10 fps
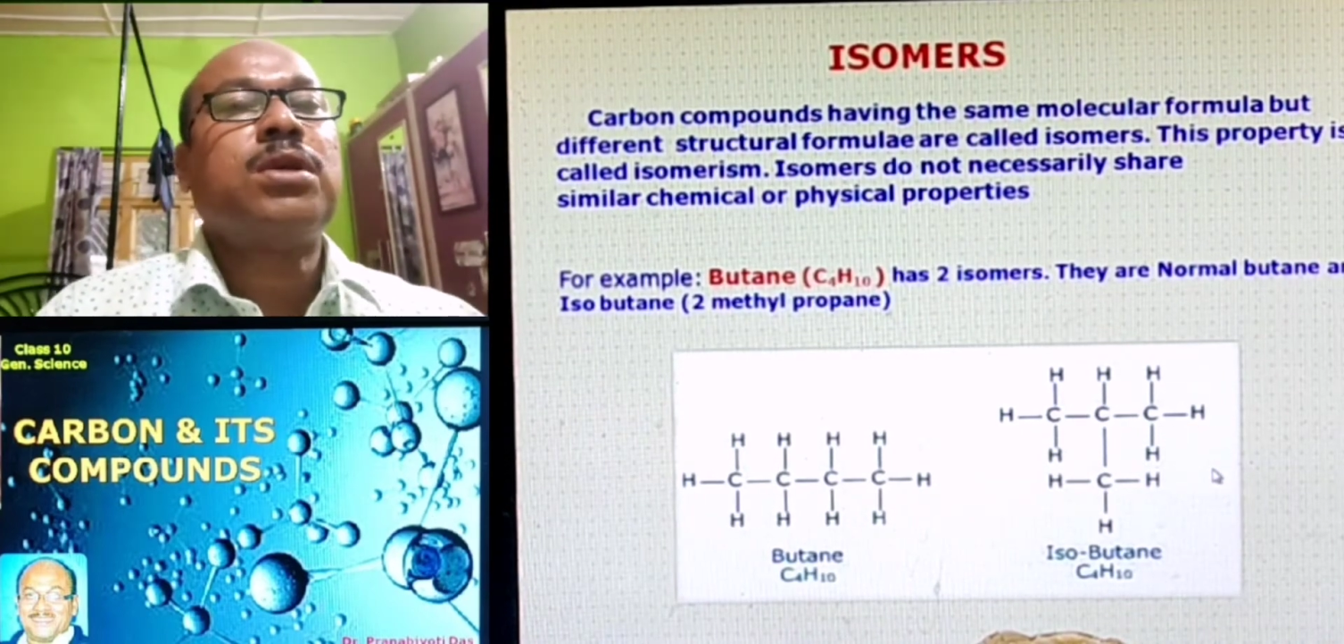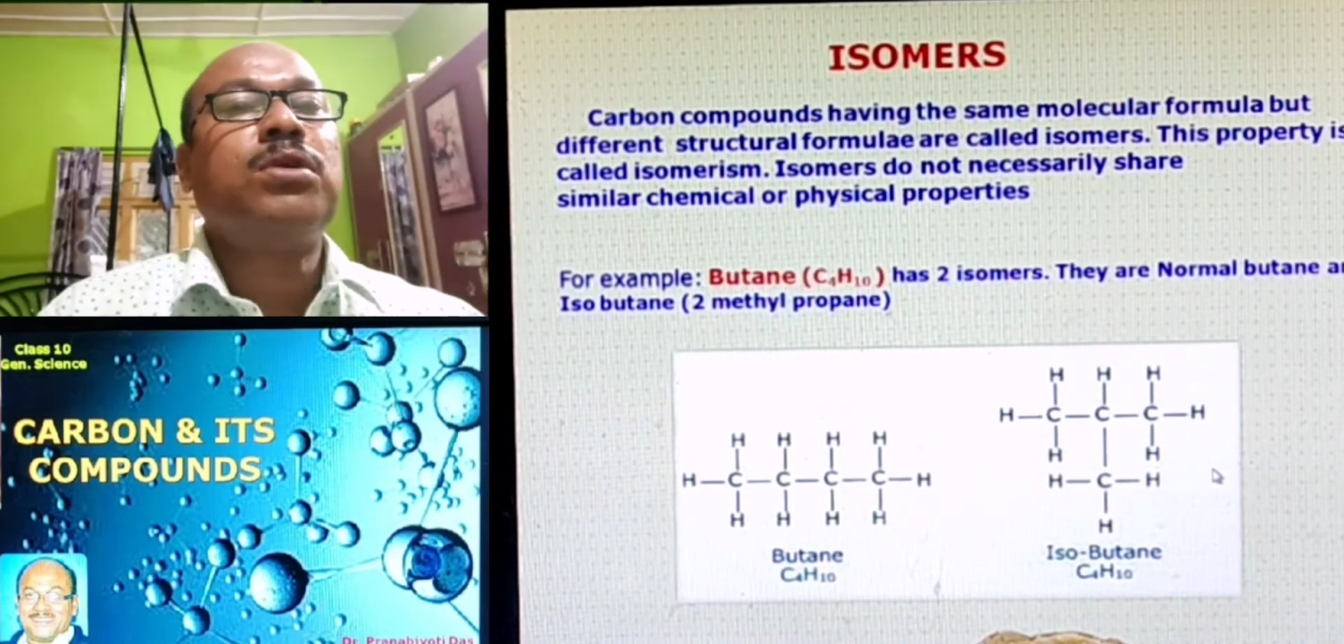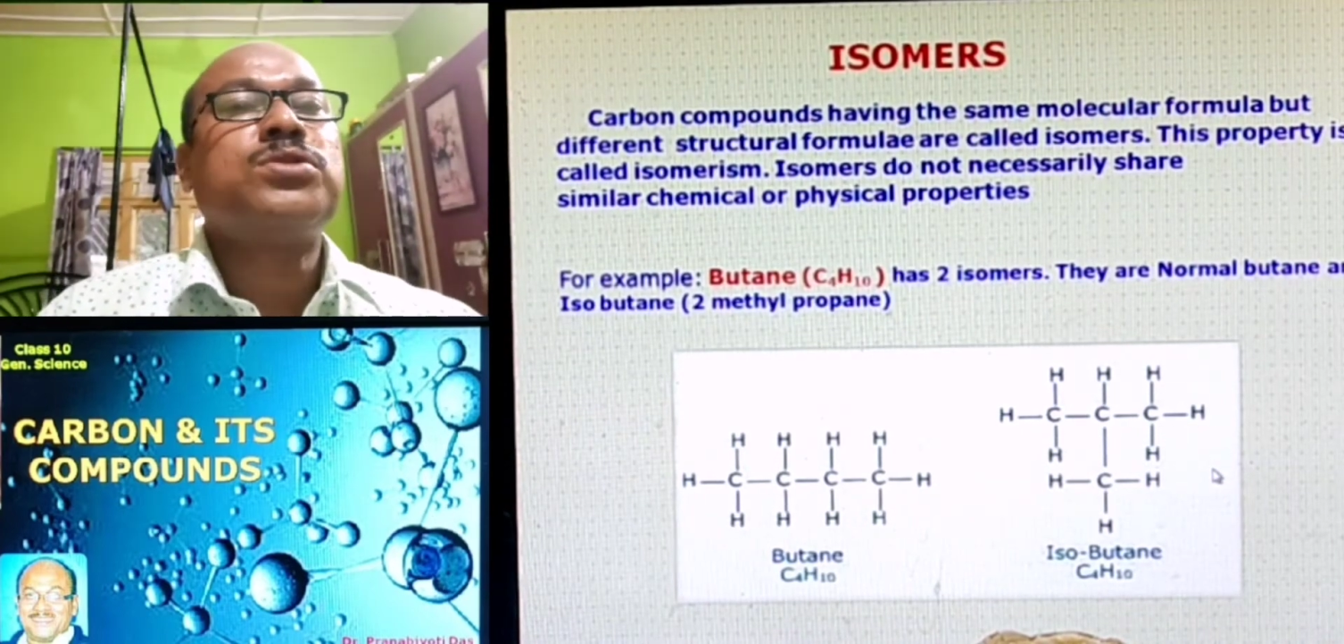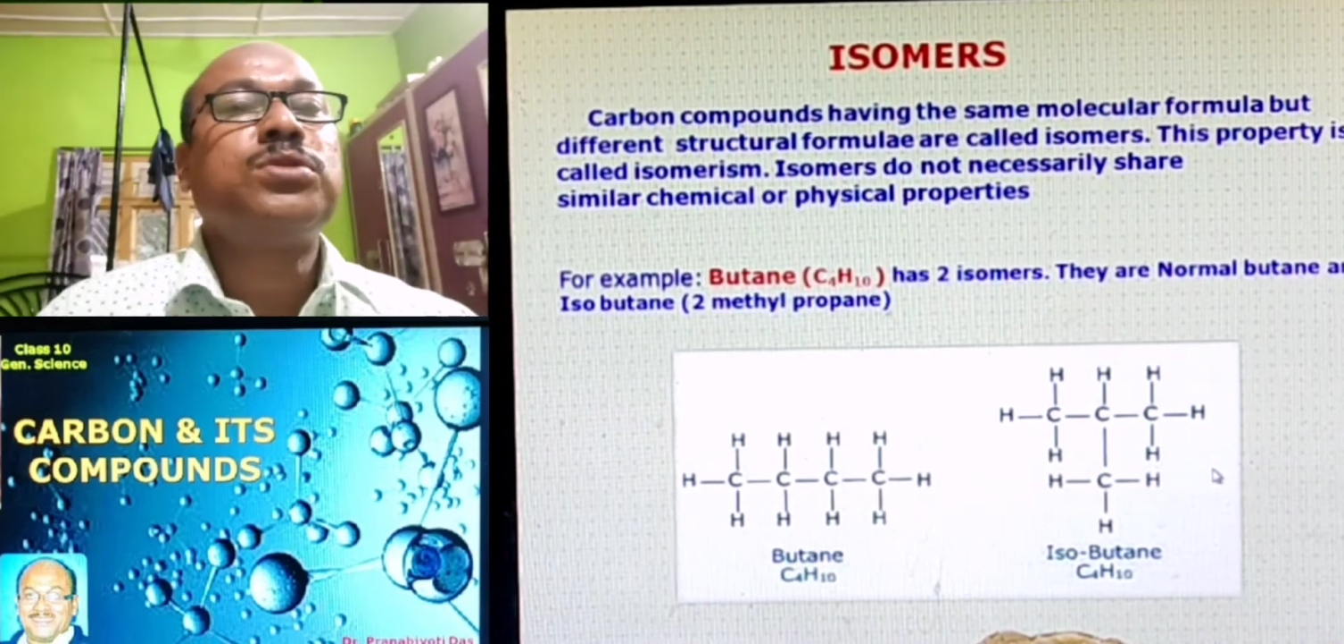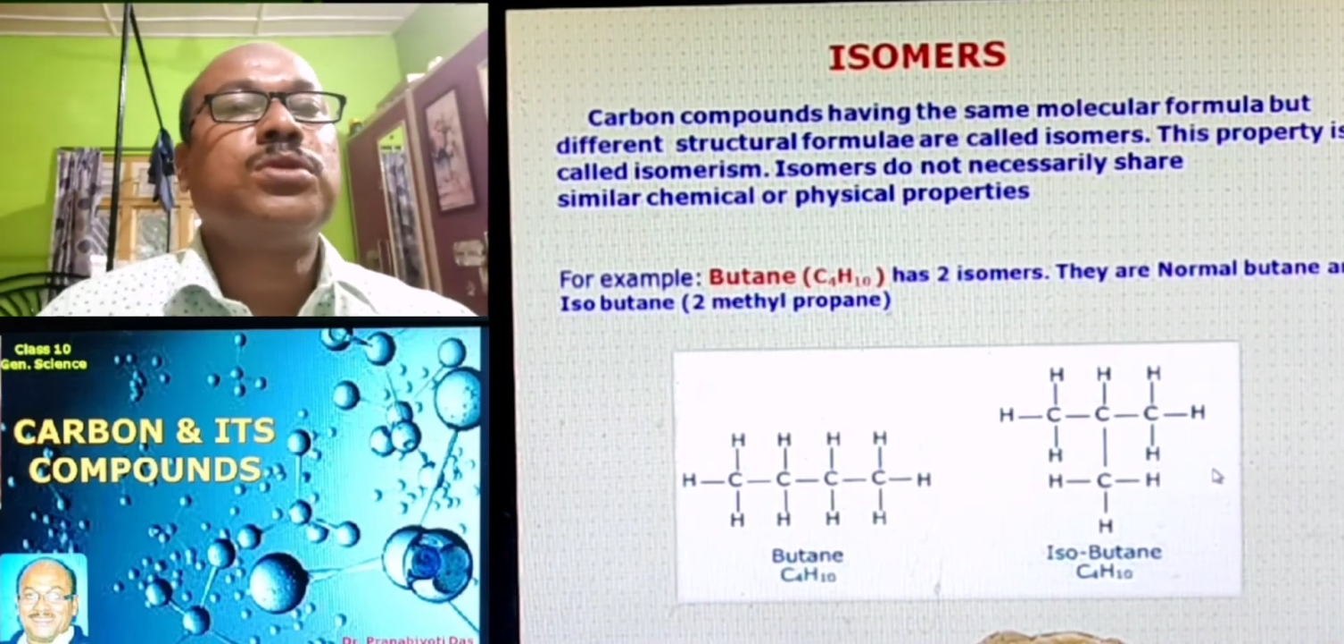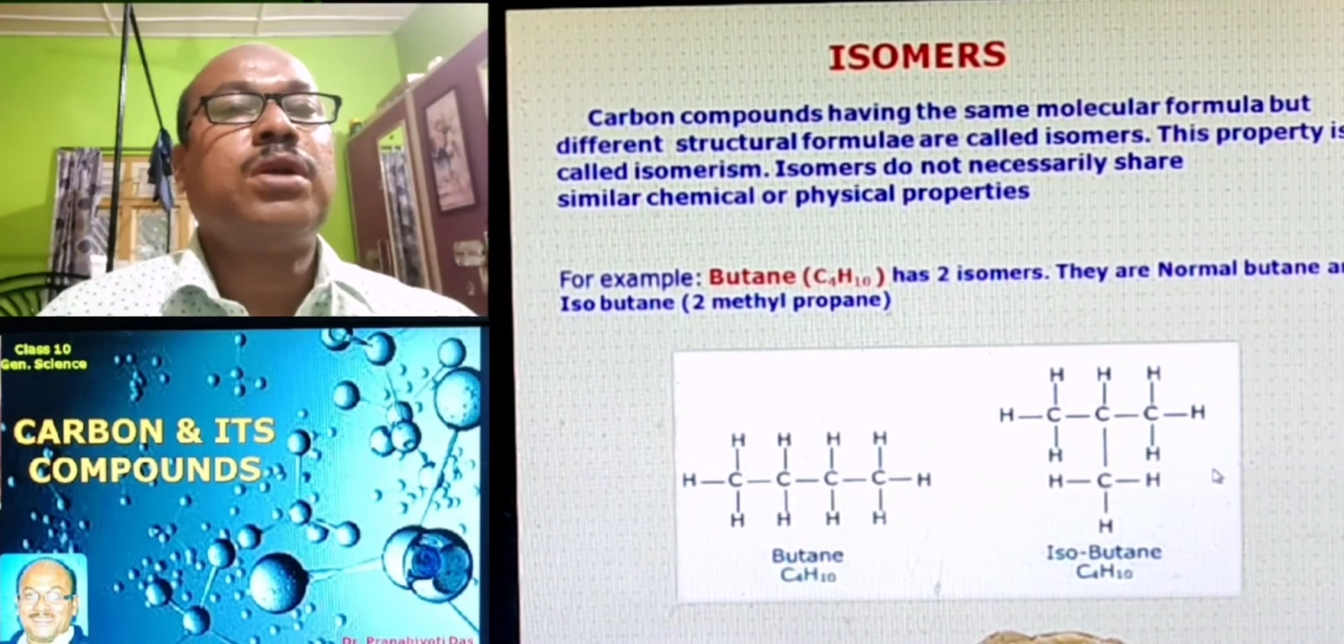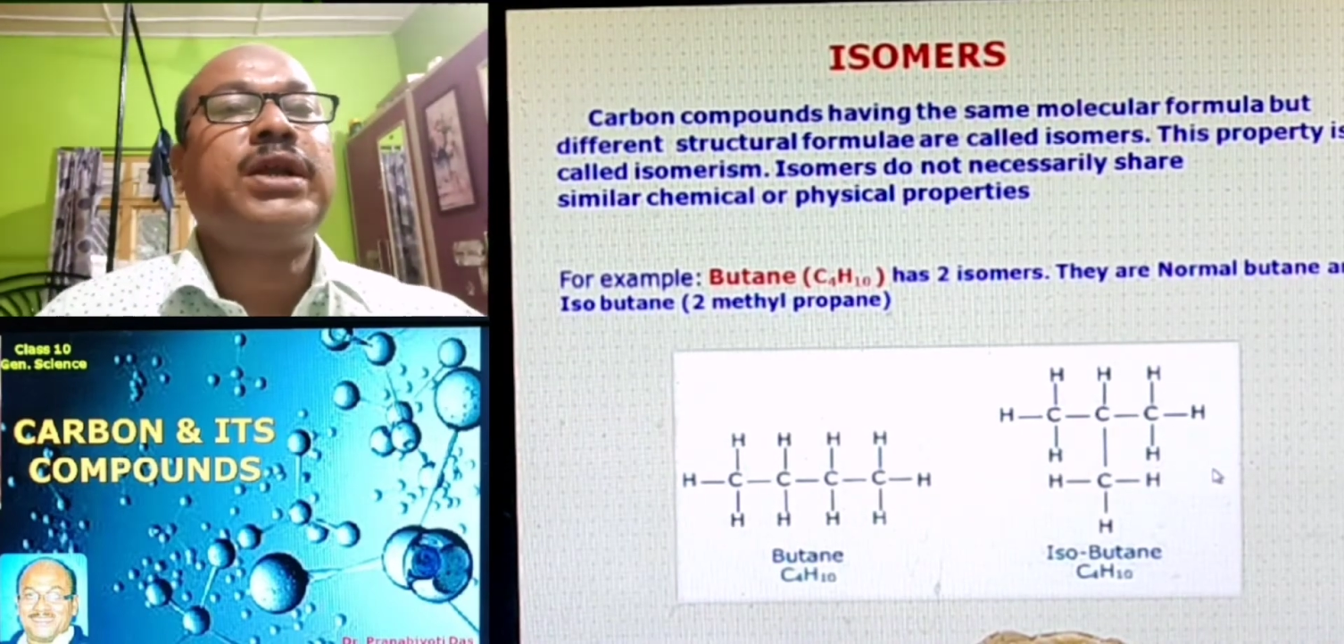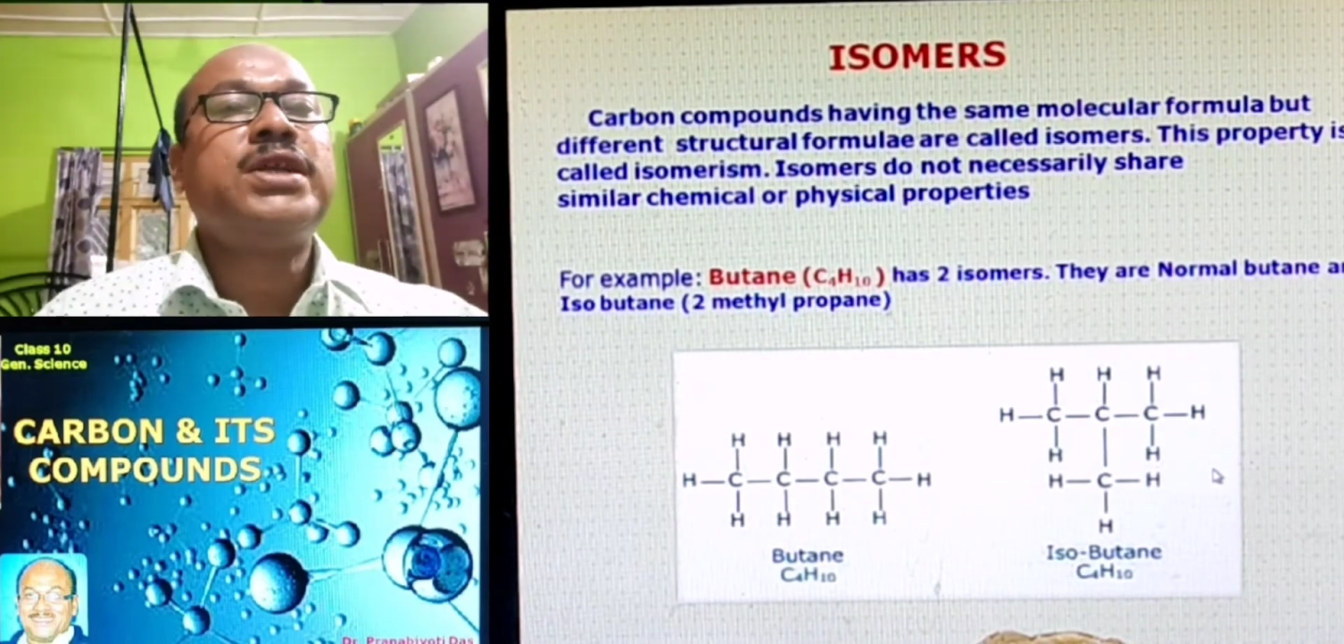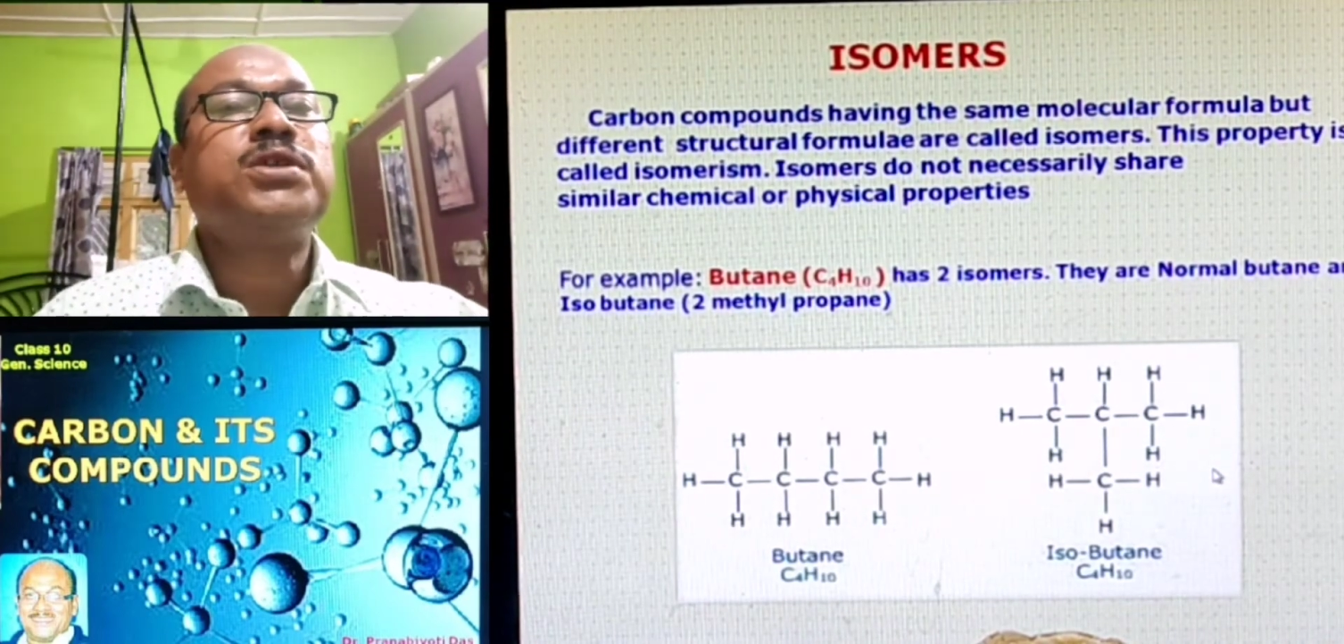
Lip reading: also contains